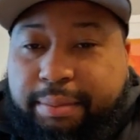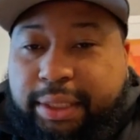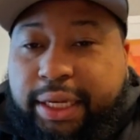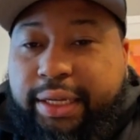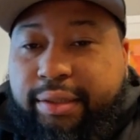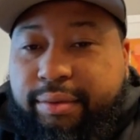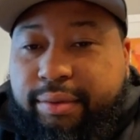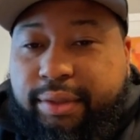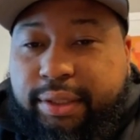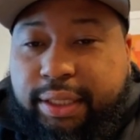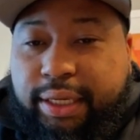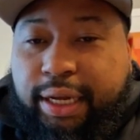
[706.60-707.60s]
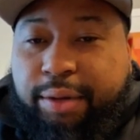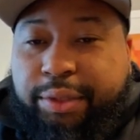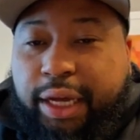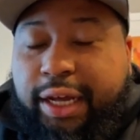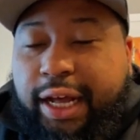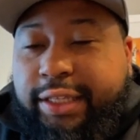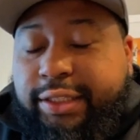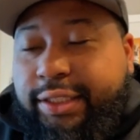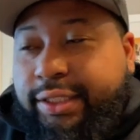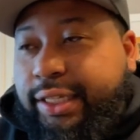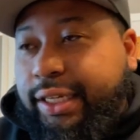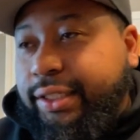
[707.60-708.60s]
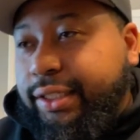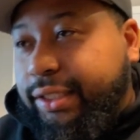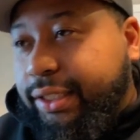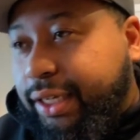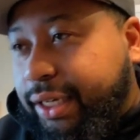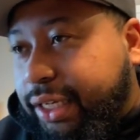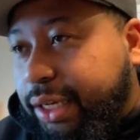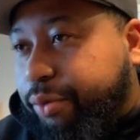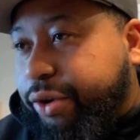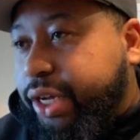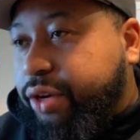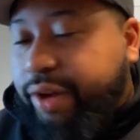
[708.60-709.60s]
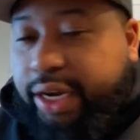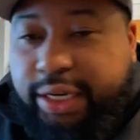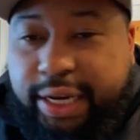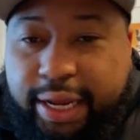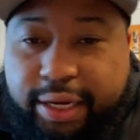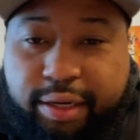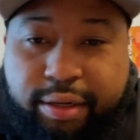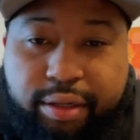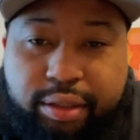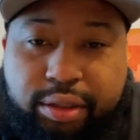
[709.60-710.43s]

I'm good. I'll just keep reiterating that.